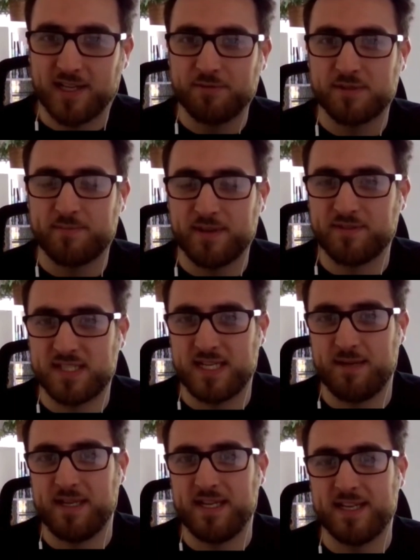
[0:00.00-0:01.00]
He was a bit of a
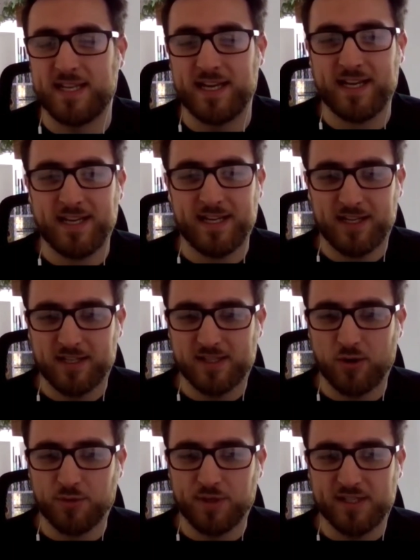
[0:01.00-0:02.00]
team leader there, so
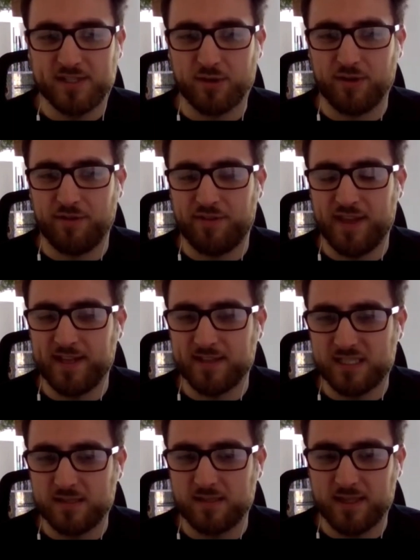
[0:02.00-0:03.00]
all those sort of
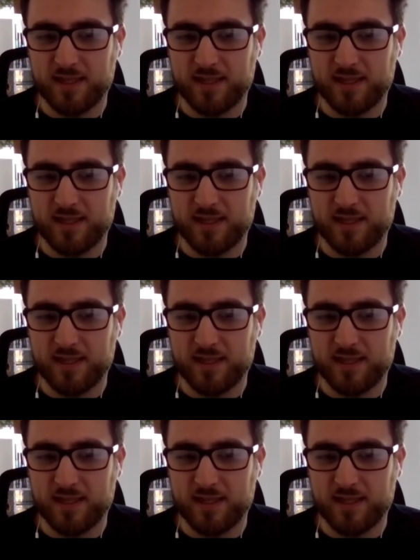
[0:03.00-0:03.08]
things